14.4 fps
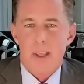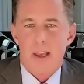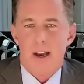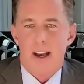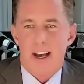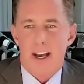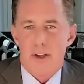
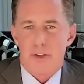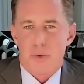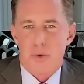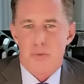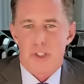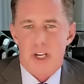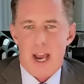uh,
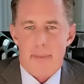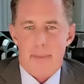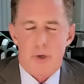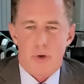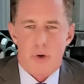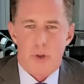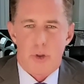sort of
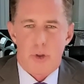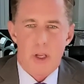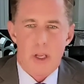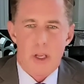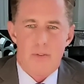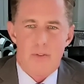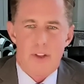chapter
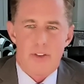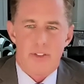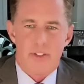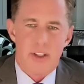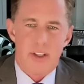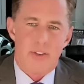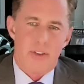three of this
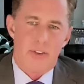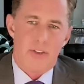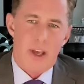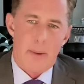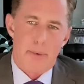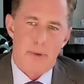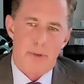season's
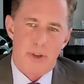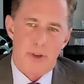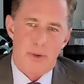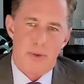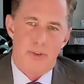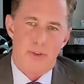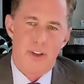
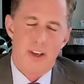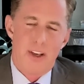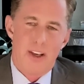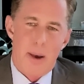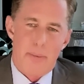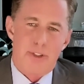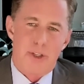episodes,
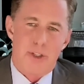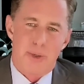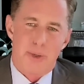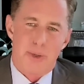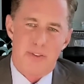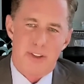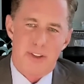episode
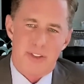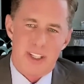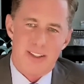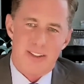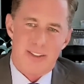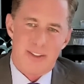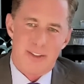three of this
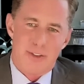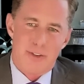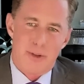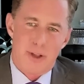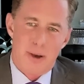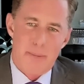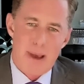
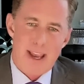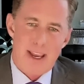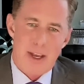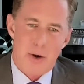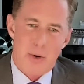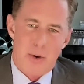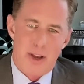season's uh,
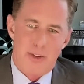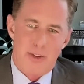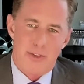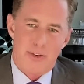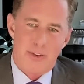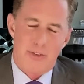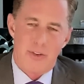banking
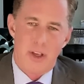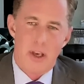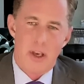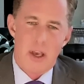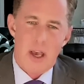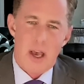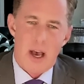crisis,
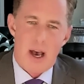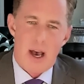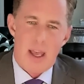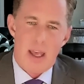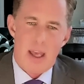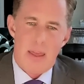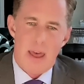
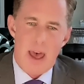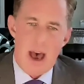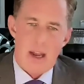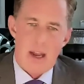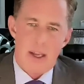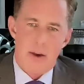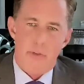uh, and
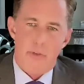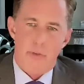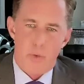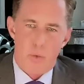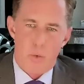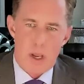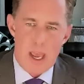if
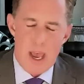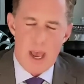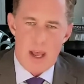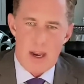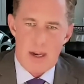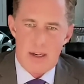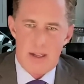we
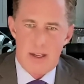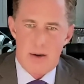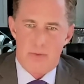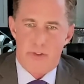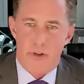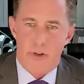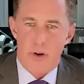get you know
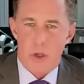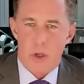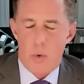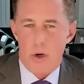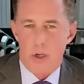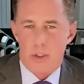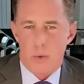further
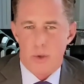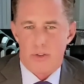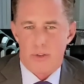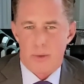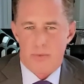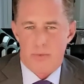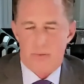liquidity squeeze
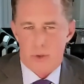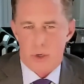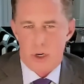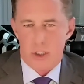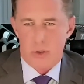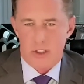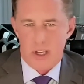from from
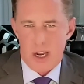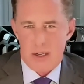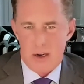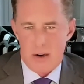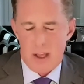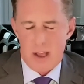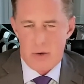treasuries,
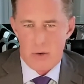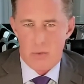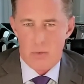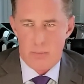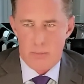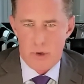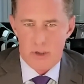that you know that could
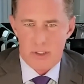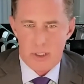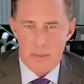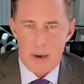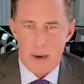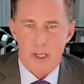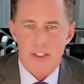put us in
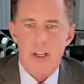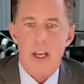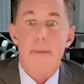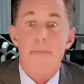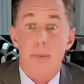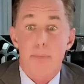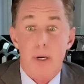a bad place.
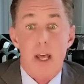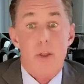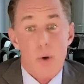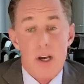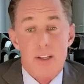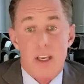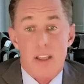But
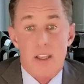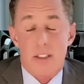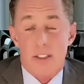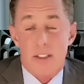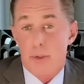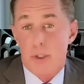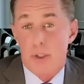otherwise, I think the
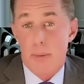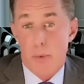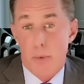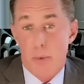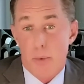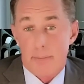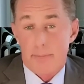summer's going to be
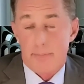boring.